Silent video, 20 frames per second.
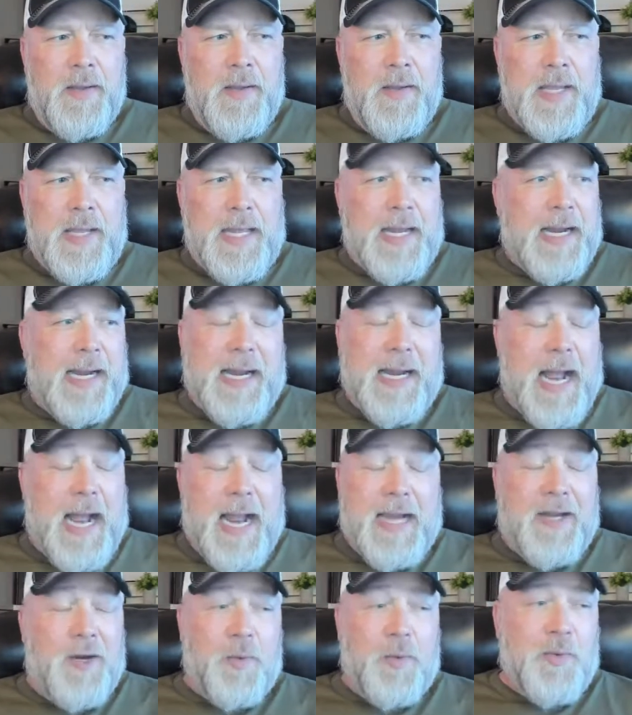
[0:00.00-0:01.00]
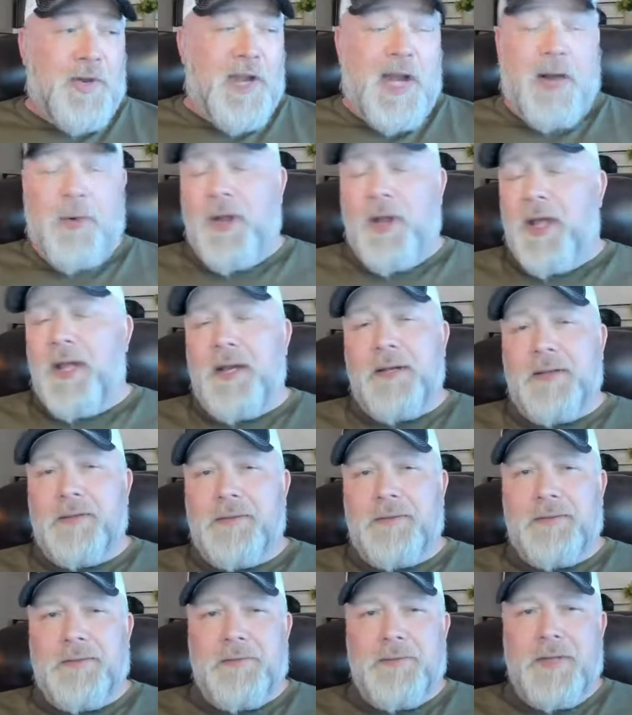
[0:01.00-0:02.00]
And I don't doubt it.
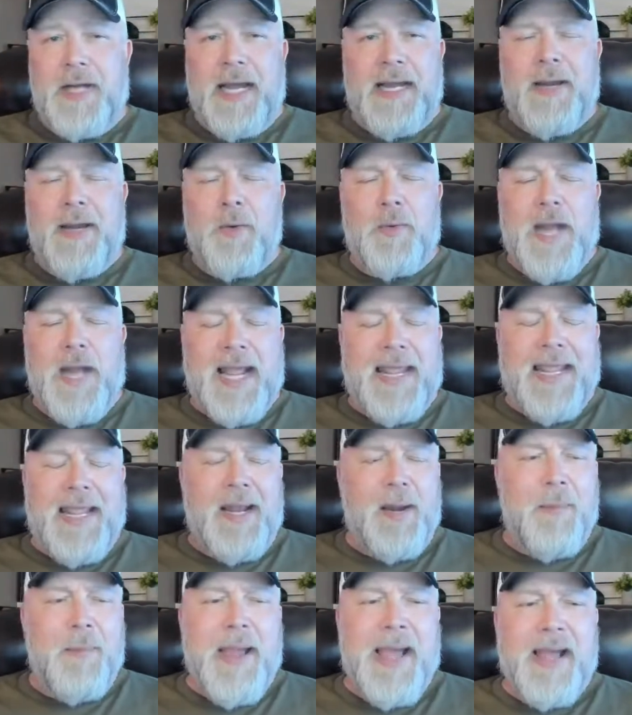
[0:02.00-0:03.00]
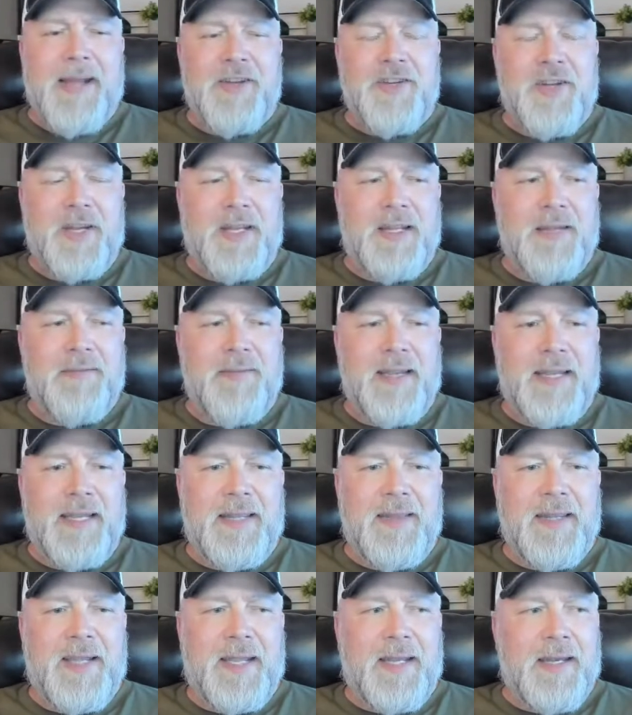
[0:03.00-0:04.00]
I can't imagine living
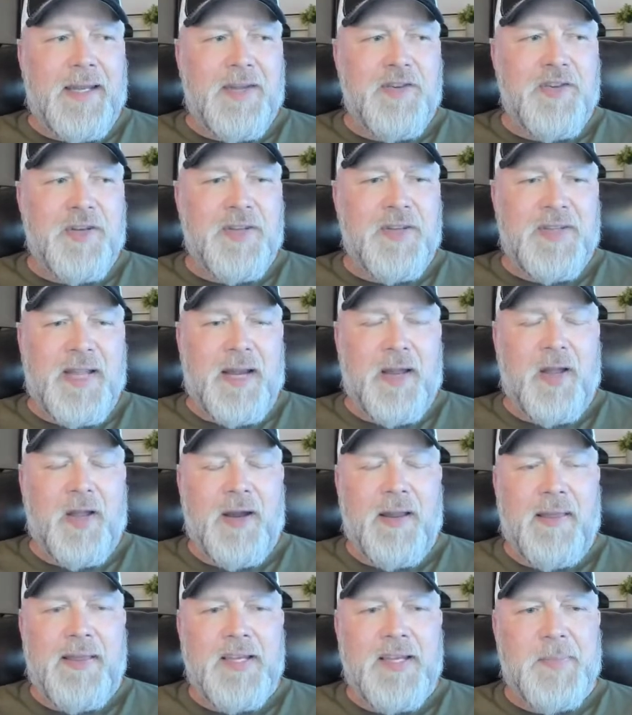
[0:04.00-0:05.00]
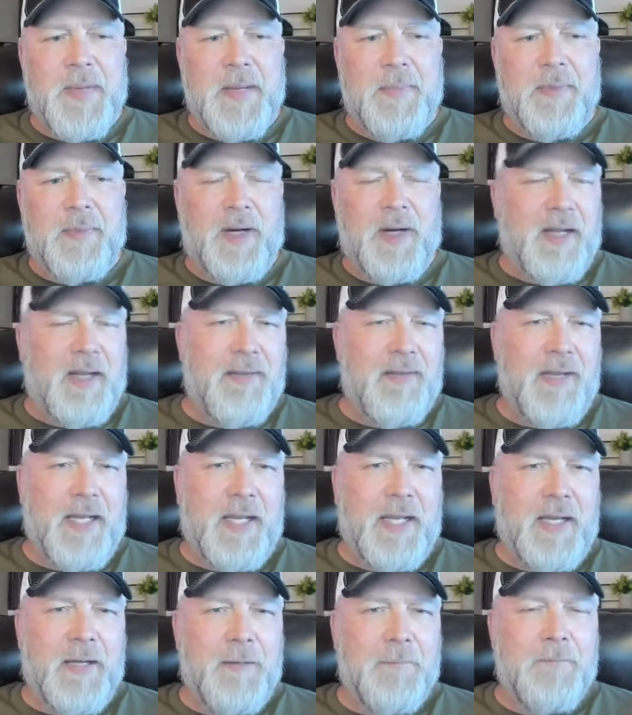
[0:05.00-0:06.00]
in the conditions that a lot of these people are living in.